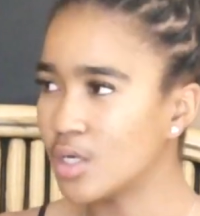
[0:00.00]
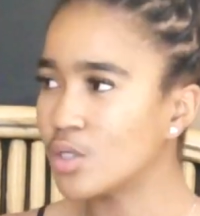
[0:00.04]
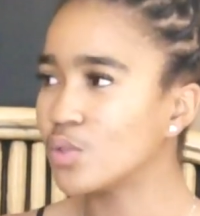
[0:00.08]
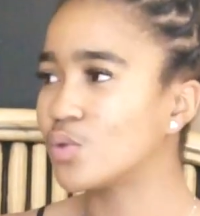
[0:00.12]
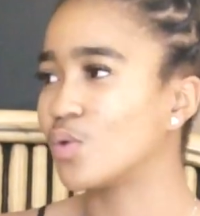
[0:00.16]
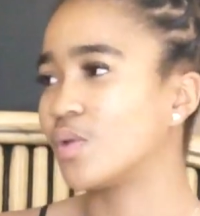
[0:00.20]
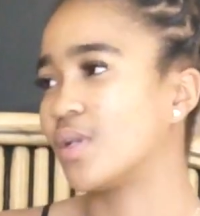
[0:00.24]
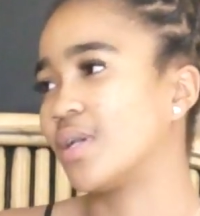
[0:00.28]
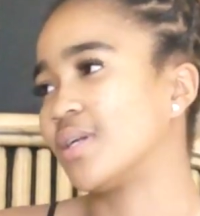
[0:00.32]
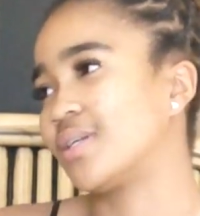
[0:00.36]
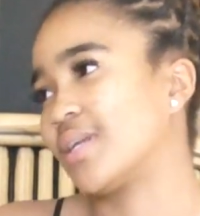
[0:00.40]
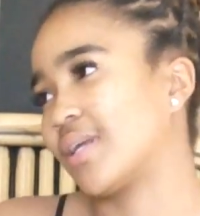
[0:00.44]

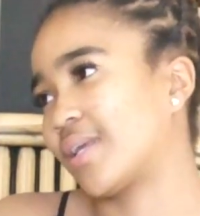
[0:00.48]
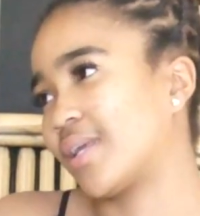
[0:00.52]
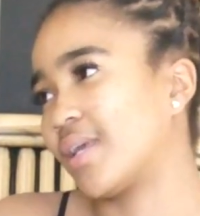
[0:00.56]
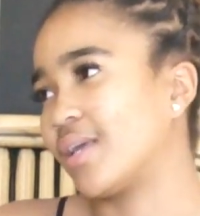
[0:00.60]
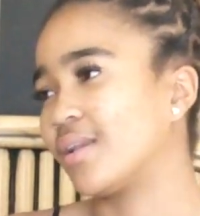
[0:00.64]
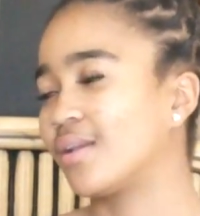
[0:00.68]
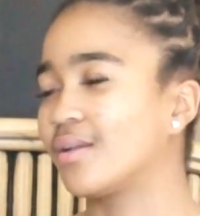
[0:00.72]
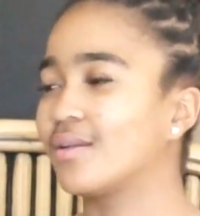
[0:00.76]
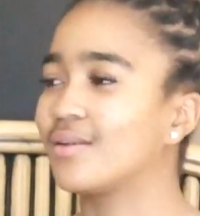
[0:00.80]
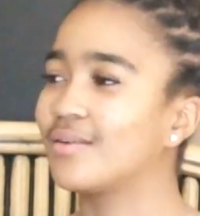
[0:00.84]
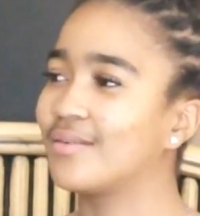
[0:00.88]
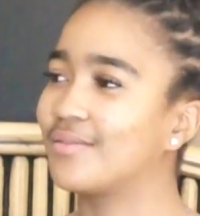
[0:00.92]
so that I
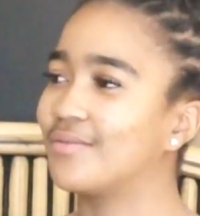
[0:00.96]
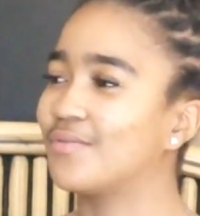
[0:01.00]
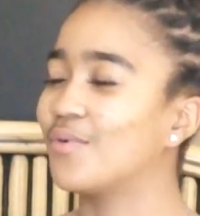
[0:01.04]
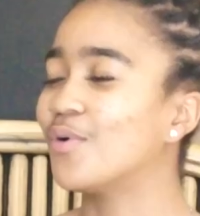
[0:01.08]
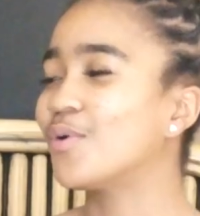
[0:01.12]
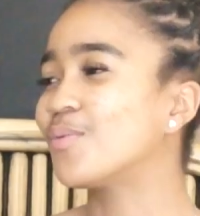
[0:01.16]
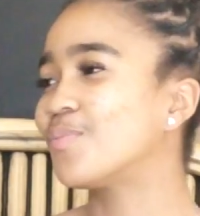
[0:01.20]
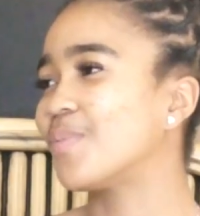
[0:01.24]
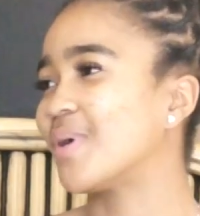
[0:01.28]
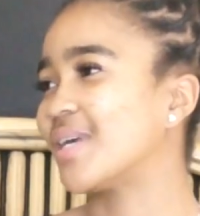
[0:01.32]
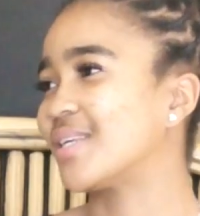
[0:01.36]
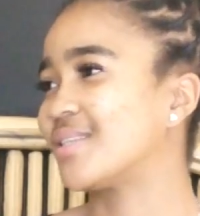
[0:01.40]
can
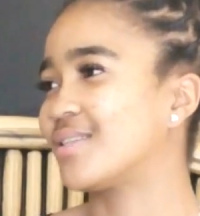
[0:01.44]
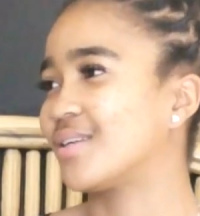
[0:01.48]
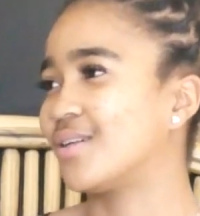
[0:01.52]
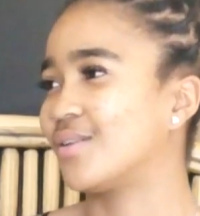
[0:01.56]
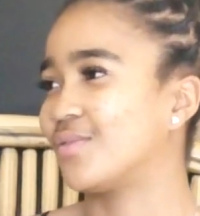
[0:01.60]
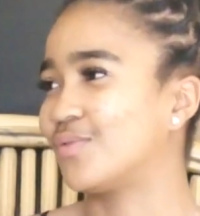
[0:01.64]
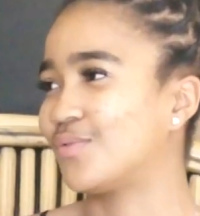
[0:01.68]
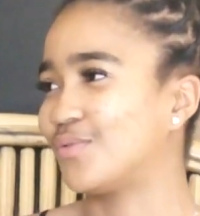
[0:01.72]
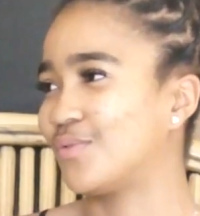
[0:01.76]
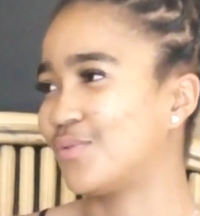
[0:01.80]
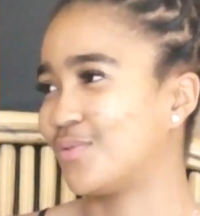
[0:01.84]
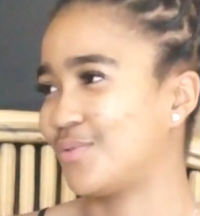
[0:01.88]
vote
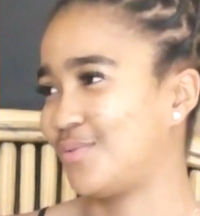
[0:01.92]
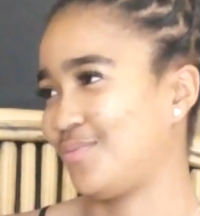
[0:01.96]
myself.